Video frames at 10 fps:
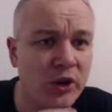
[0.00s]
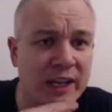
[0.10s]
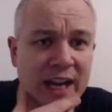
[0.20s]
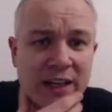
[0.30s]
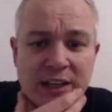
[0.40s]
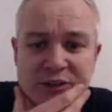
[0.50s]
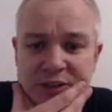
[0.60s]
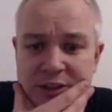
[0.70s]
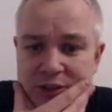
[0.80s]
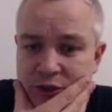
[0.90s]
Huracan are
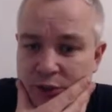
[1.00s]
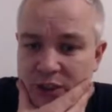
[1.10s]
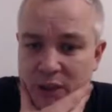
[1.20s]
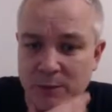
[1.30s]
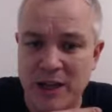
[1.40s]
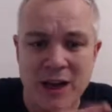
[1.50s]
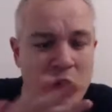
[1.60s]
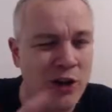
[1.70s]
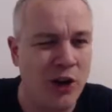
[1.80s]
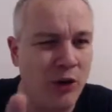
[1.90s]
still 2 0 up.
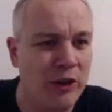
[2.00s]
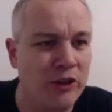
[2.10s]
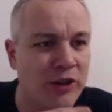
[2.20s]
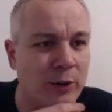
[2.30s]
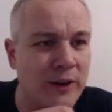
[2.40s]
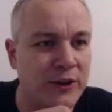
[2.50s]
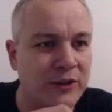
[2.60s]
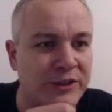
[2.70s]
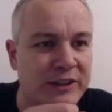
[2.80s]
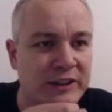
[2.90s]
Not really sure what that
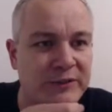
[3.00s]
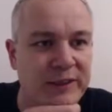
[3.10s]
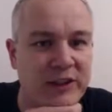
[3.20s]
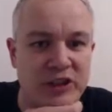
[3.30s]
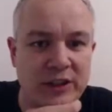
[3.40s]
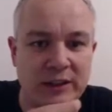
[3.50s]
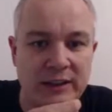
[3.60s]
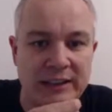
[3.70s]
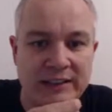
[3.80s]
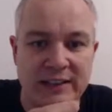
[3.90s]
does in this fledging
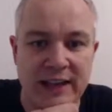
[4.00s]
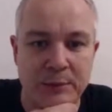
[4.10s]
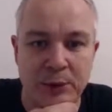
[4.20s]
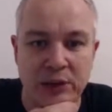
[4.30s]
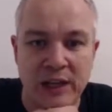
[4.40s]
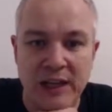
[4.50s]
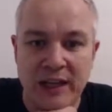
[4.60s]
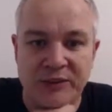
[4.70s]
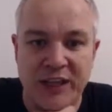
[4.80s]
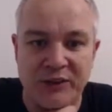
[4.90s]
league table
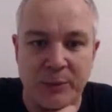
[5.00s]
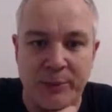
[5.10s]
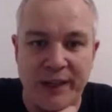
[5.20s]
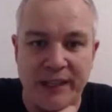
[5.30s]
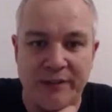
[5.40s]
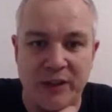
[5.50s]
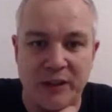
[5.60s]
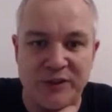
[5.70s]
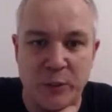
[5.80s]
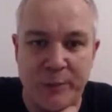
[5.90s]
as Gaston Paiva
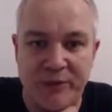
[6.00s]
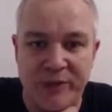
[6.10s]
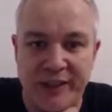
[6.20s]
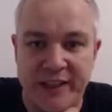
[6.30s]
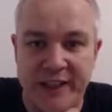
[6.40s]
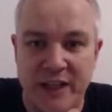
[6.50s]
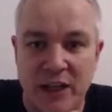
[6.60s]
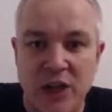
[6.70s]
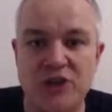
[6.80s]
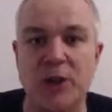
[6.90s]
looks to whip a free kick
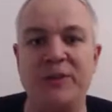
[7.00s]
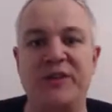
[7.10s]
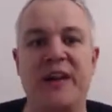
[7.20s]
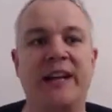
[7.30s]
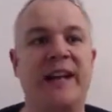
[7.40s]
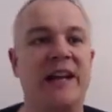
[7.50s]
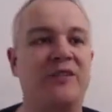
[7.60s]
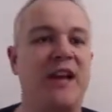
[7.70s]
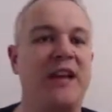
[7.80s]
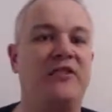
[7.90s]
in. Thomas
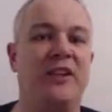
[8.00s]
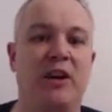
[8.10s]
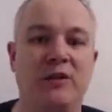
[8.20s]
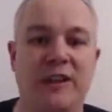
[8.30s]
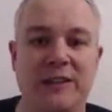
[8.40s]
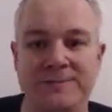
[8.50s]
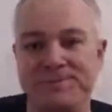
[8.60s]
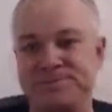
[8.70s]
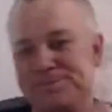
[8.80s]
Fernandez heads it over.